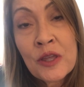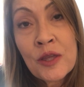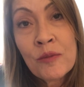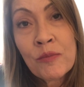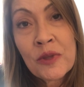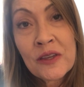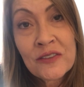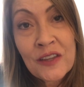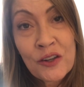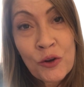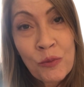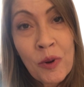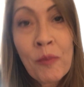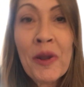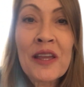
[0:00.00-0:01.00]
because I
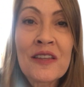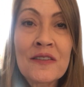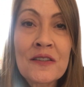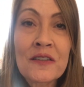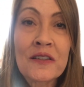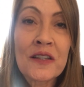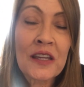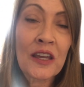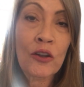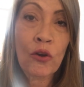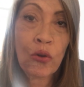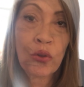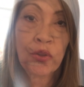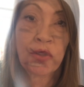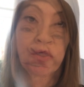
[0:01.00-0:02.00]
don't want my insulin to get
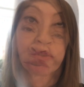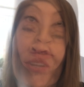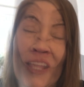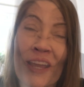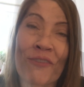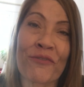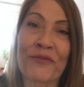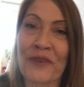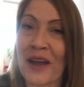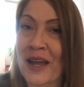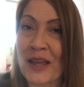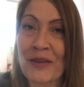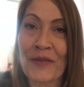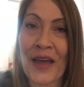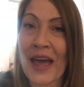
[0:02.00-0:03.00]
old. I don't want to have
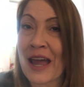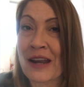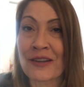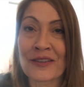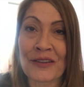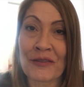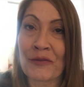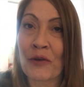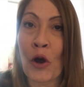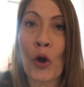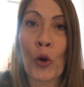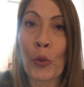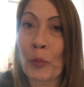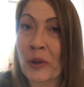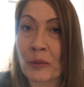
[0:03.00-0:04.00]
5 active
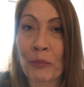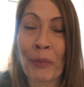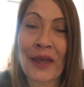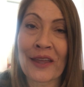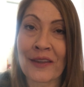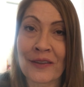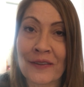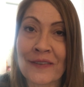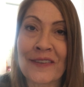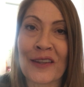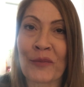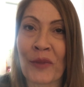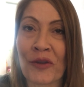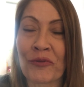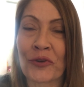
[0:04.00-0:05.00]
open pens
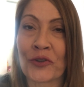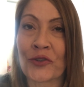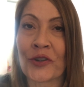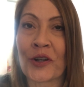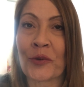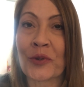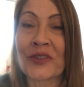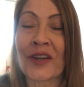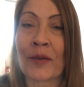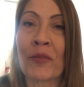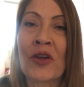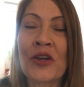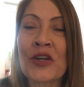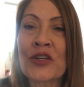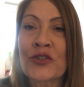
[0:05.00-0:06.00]
in my refrigerator at one time.
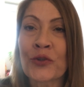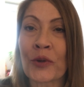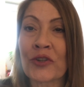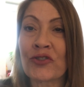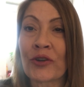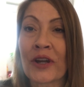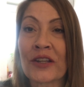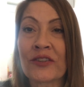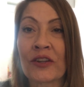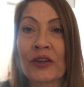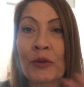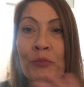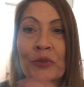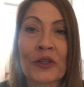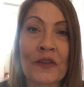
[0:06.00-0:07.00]
So I tried to
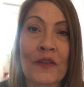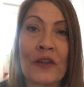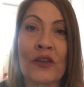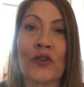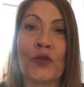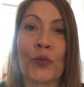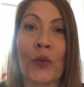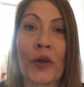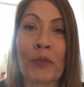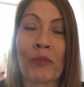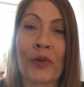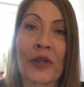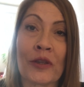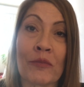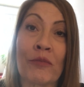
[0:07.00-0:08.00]
completely use one
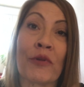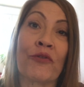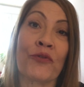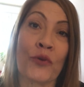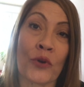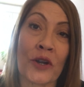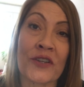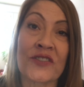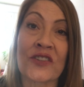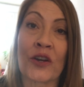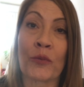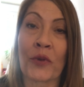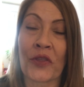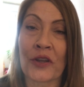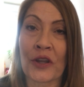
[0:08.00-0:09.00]
pen before I
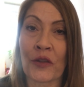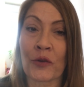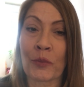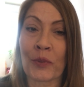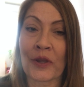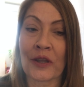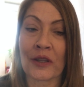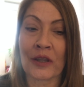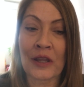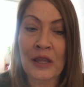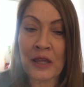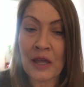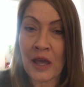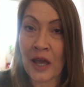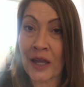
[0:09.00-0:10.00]
start with another pen.
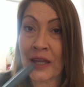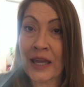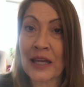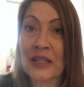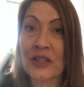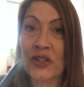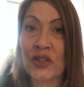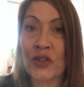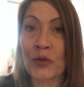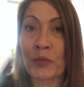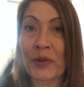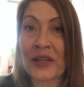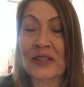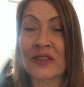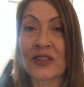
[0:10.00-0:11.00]
I had 2
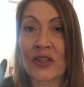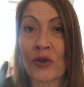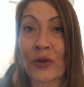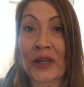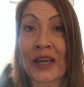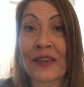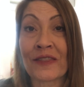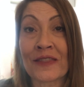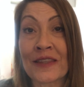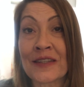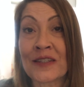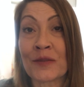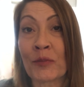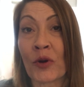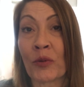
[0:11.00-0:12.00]
pens going at
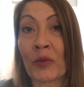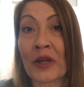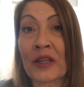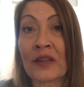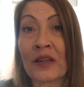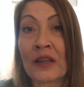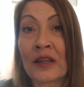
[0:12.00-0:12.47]
this moment.